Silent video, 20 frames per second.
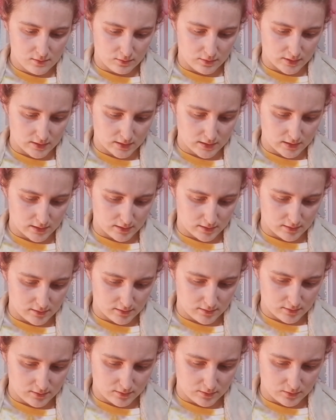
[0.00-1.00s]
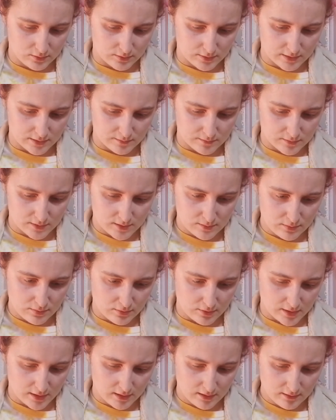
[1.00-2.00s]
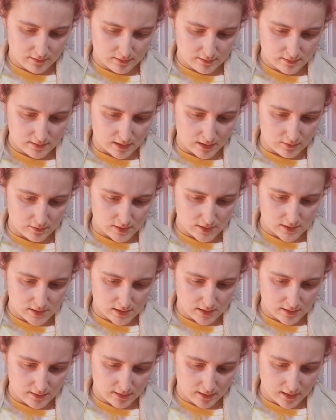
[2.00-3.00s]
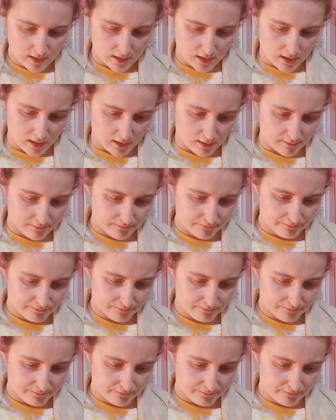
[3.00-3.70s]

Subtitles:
winter, autumn, spring. Is how I see? Yeah.